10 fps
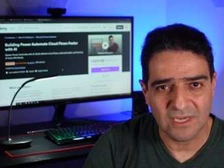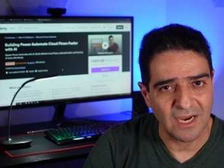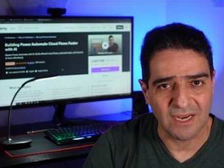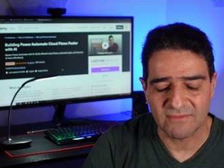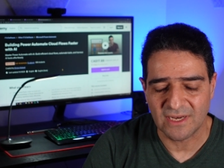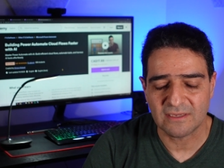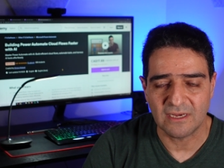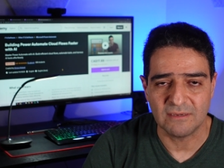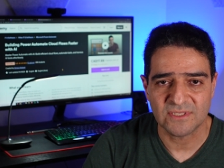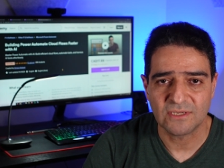time when it
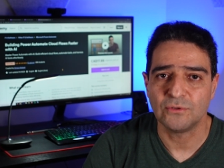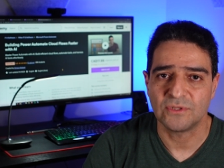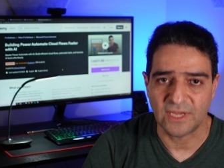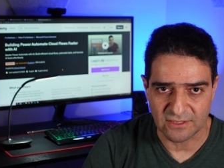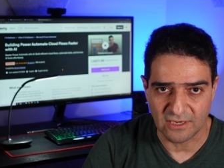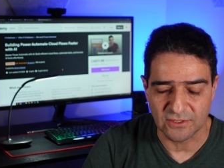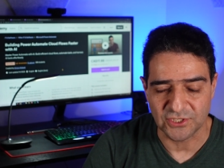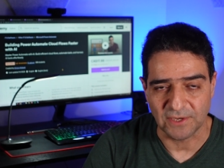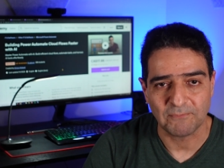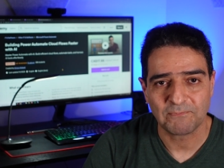comes to
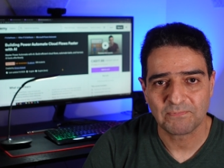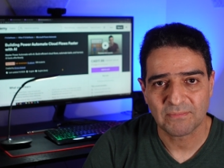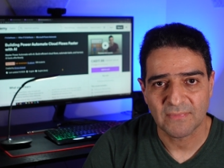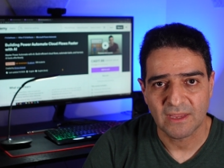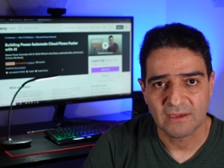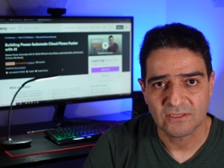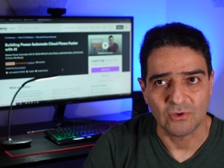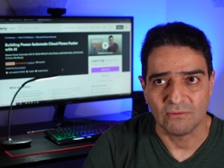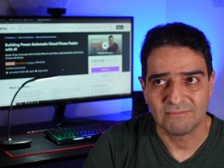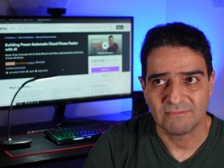technology.
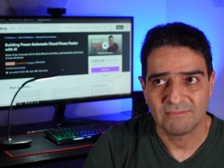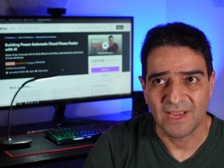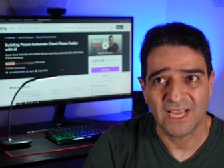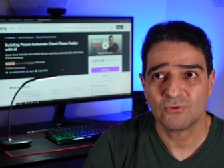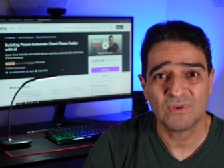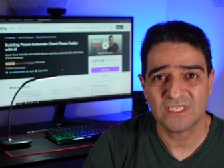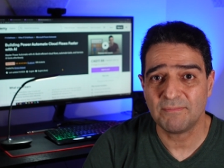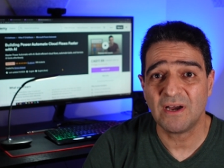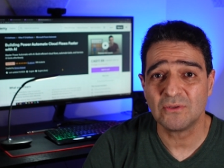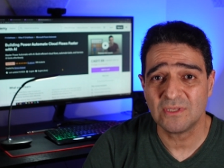So it was
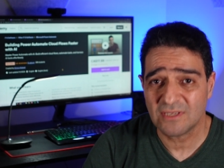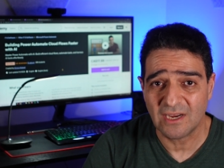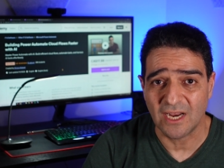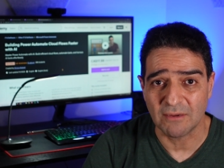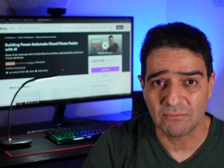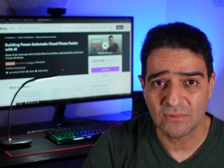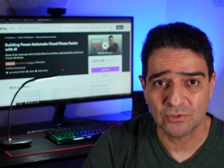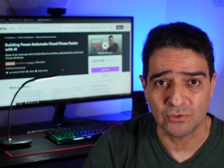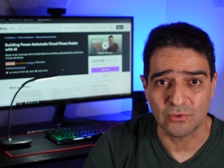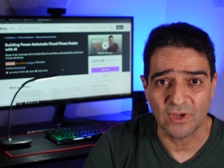about time
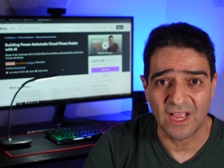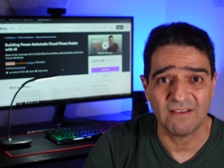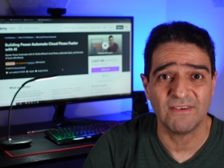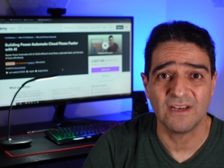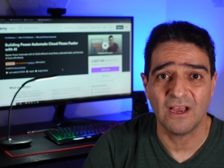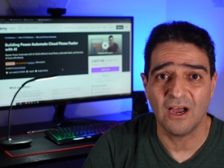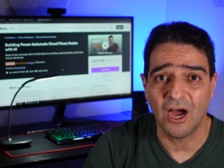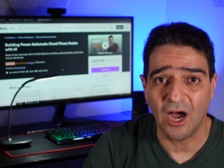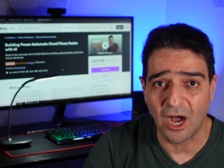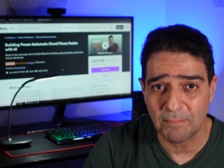to have an
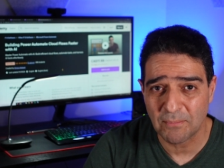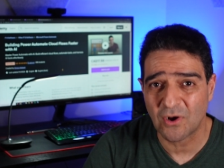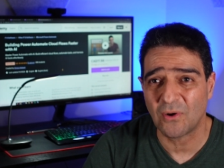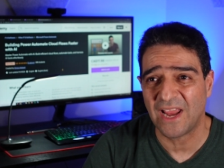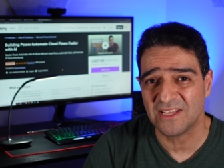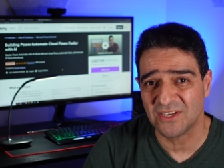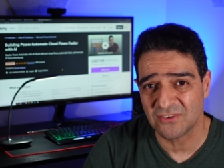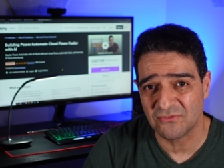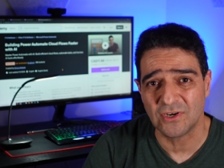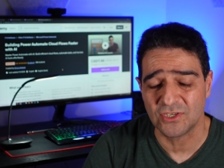upgraded
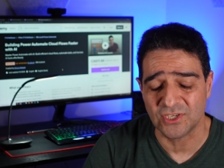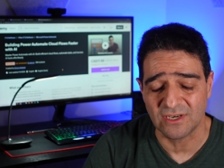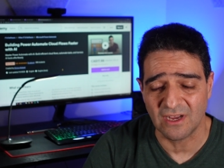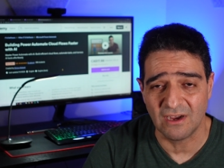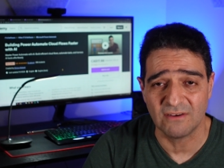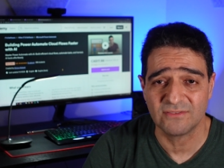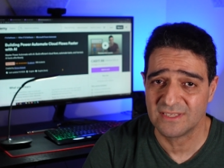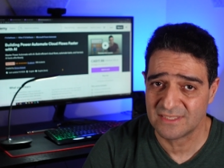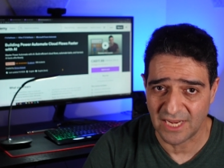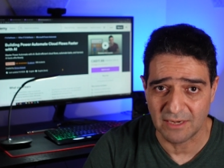version of the
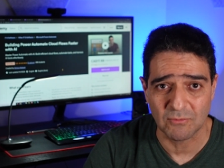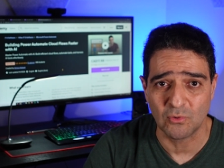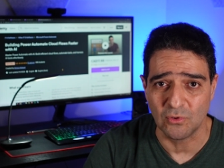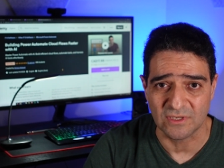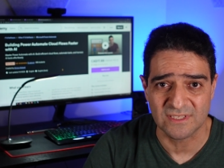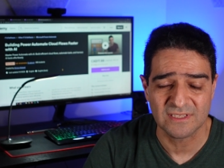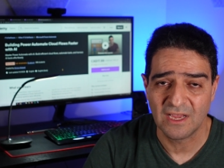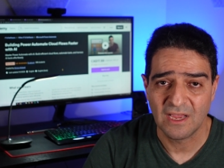same course.